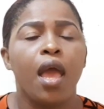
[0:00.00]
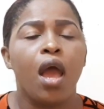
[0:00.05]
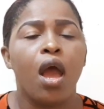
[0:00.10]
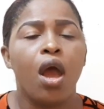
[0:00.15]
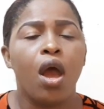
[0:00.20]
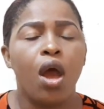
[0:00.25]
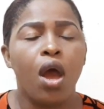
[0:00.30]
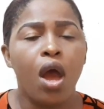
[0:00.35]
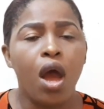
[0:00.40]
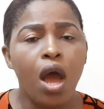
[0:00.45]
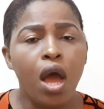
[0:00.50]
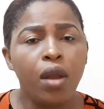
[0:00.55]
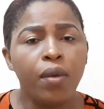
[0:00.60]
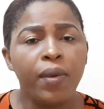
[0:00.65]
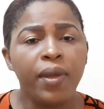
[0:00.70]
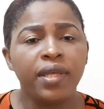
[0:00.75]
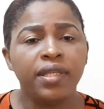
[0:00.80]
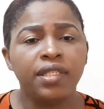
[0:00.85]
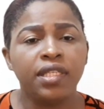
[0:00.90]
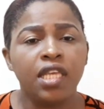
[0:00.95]

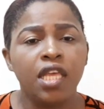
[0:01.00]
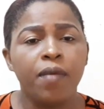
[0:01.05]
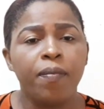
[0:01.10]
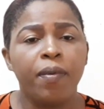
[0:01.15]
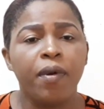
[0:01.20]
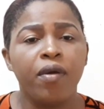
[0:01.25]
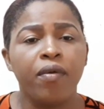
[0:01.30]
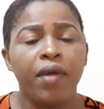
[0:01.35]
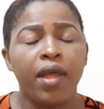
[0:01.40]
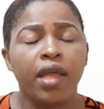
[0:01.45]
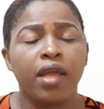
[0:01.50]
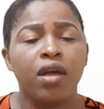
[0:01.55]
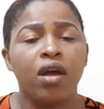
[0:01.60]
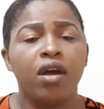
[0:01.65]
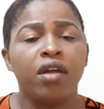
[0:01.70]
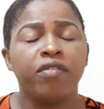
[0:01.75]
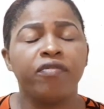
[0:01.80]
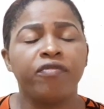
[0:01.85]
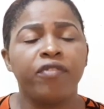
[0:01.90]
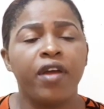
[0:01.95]
Always keep a
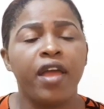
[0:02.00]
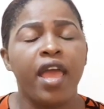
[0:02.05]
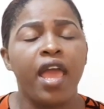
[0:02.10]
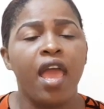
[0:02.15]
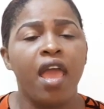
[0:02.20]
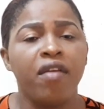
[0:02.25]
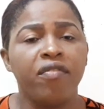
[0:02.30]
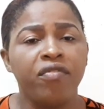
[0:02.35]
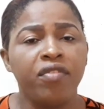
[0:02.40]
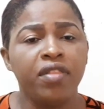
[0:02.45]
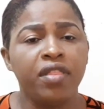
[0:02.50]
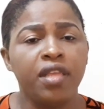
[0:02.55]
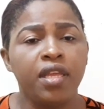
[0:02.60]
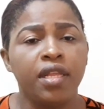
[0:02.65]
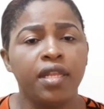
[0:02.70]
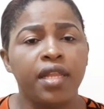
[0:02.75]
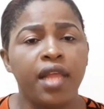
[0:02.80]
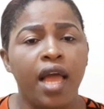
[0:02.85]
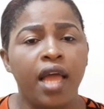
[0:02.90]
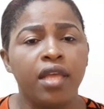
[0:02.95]
record for everything
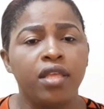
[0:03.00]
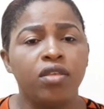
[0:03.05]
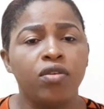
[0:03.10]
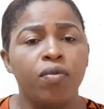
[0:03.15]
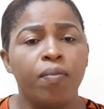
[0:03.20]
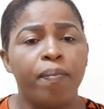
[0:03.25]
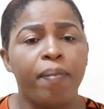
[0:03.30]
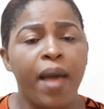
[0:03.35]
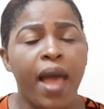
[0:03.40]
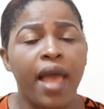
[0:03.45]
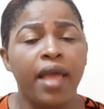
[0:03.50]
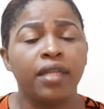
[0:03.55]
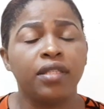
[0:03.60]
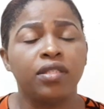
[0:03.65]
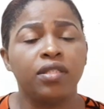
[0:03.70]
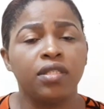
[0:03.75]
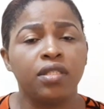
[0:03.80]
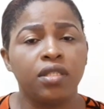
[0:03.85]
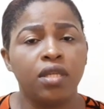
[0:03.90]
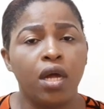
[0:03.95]
that you buy to
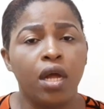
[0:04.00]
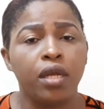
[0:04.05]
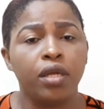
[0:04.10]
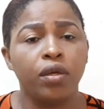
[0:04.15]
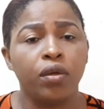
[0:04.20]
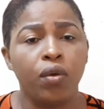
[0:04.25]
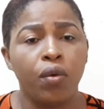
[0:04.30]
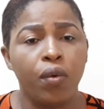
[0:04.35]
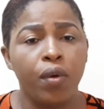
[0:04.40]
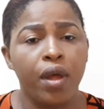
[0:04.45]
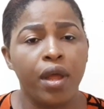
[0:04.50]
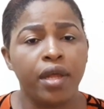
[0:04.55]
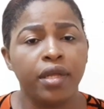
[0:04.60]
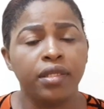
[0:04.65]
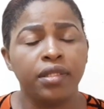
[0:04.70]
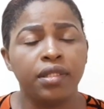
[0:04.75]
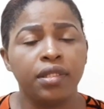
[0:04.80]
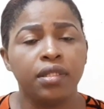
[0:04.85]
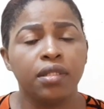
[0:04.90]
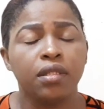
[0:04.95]
start the
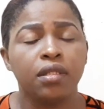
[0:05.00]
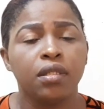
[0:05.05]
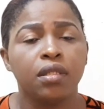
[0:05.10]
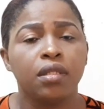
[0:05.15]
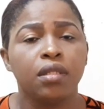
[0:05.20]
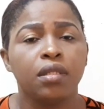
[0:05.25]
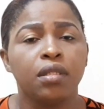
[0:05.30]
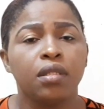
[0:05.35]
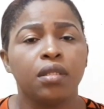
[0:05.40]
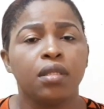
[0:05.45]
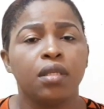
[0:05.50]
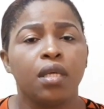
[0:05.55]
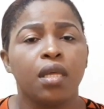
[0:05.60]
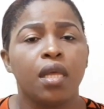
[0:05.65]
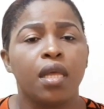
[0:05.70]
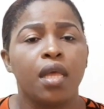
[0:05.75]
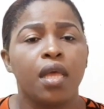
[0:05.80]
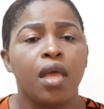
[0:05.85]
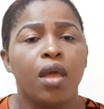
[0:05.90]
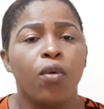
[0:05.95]
course,
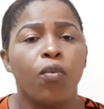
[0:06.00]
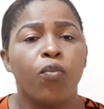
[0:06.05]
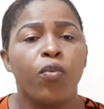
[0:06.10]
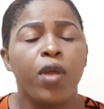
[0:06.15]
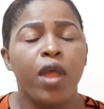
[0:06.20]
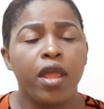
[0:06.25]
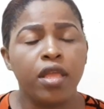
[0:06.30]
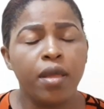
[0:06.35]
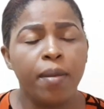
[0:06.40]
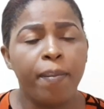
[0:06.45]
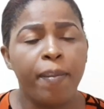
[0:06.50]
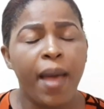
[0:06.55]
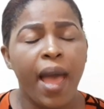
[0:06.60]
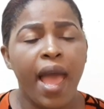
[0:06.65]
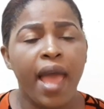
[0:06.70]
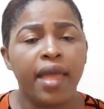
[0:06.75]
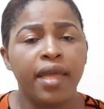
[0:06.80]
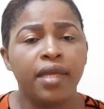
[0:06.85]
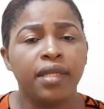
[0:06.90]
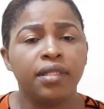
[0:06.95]
where you buy
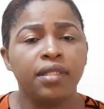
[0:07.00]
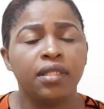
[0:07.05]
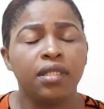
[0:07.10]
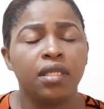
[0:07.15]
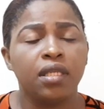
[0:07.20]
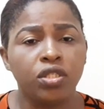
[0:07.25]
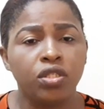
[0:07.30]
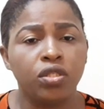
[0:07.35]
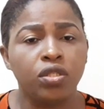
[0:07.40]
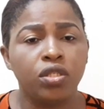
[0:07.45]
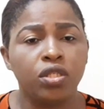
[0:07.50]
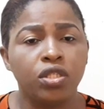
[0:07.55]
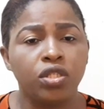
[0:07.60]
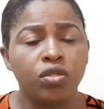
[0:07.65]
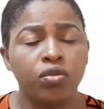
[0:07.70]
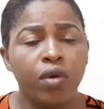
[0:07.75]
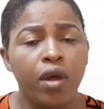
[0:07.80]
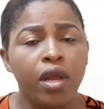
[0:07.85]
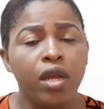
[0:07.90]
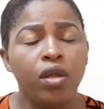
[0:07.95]
it, the
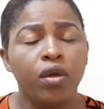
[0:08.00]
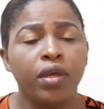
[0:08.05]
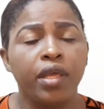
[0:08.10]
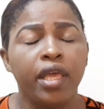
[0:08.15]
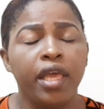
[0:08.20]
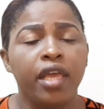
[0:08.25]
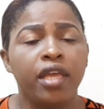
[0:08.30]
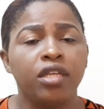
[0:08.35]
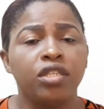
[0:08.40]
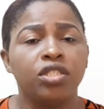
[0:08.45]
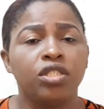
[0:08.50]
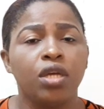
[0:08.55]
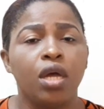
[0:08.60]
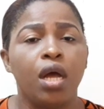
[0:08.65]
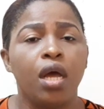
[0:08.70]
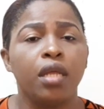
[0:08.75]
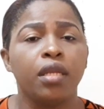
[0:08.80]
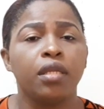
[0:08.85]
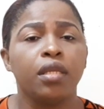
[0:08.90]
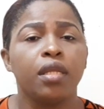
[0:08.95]
store
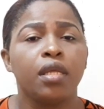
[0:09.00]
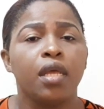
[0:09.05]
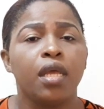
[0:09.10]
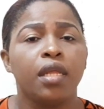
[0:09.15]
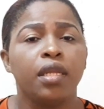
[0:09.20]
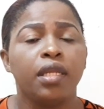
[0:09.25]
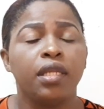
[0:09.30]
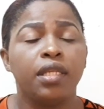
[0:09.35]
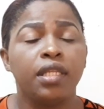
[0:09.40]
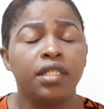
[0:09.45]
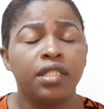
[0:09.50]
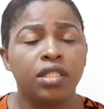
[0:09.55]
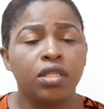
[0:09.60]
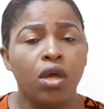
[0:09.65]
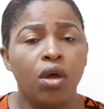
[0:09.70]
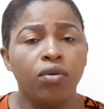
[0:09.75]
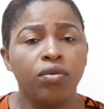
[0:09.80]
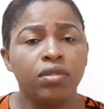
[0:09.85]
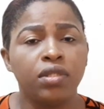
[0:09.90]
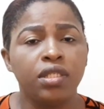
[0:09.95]
location, the
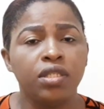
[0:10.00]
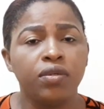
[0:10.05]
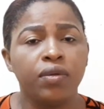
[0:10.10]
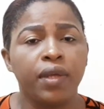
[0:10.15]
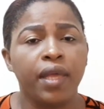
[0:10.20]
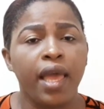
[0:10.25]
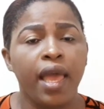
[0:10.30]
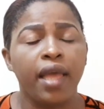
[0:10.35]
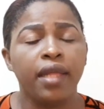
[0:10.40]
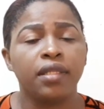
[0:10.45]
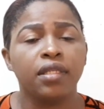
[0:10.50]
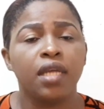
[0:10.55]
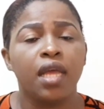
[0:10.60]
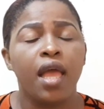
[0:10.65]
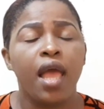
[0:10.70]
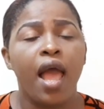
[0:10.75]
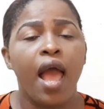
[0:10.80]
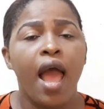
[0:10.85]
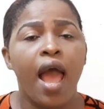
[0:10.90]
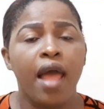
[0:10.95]
discount you get,
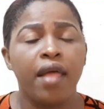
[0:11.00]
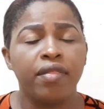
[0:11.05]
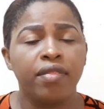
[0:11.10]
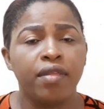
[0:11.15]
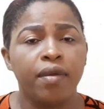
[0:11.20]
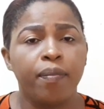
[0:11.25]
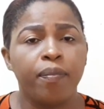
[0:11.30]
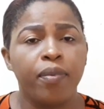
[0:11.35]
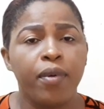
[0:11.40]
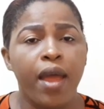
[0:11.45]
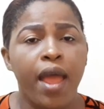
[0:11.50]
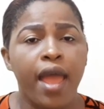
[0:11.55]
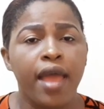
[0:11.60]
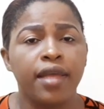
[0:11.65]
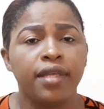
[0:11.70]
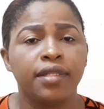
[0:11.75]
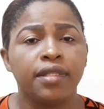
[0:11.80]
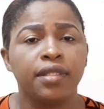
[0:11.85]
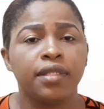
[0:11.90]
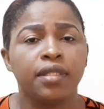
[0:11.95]
and the
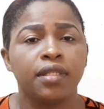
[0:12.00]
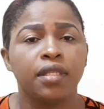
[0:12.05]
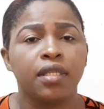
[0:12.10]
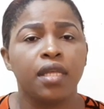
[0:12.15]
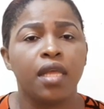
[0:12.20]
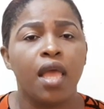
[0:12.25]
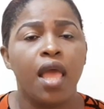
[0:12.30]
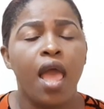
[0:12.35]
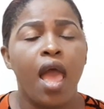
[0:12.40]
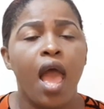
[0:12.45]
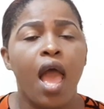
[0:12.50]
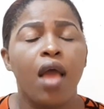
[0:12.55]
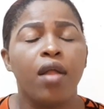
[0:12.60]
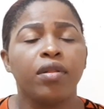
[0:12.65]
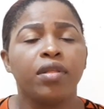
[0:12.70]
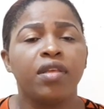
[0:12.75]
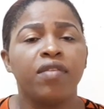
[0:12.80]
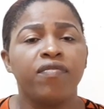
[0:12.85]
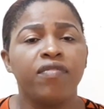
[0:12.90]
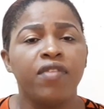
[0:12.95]
price. I'll
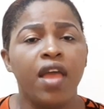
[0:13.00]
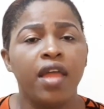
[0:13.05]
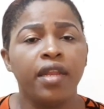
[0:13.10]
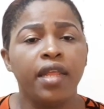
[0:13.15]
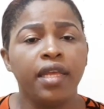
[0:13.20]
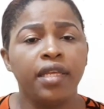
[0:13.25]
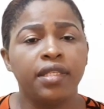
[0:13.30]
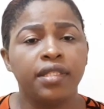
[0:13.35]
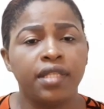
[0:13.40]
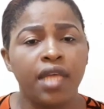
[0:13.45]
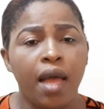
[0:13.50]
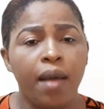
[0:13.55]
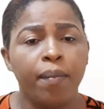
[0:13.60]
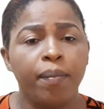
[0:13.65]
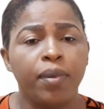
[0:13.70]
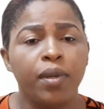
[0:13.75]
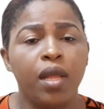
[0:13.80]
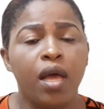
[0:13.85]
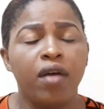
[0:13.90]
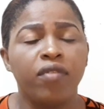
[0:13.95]
give you an
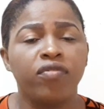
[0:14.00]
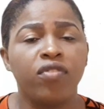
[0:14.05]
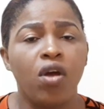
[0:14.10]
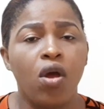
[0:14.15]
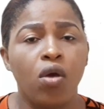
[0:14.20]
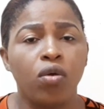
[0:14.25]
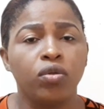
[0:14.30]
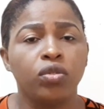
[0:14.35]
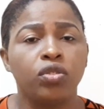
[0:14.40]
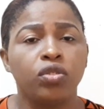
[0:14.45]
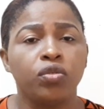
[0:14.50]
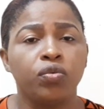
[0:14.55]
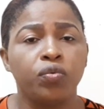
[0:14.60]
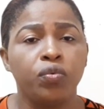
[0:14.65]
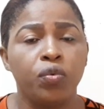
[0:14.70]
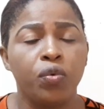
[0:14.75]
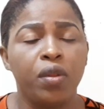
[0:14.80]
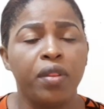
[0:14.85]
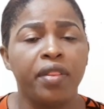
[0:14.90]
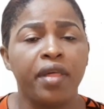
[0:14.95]
example of how to
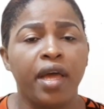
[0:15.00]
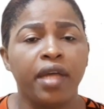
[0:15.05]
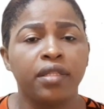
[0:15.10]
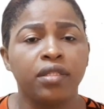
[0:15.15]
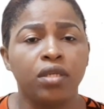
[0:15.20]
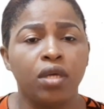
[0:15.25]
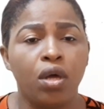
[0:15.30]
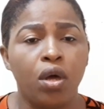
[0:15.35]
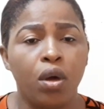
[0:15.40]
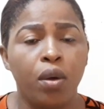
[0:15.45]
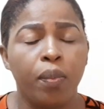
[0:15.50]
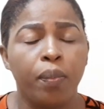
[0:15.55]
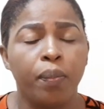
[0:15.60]
rule that out.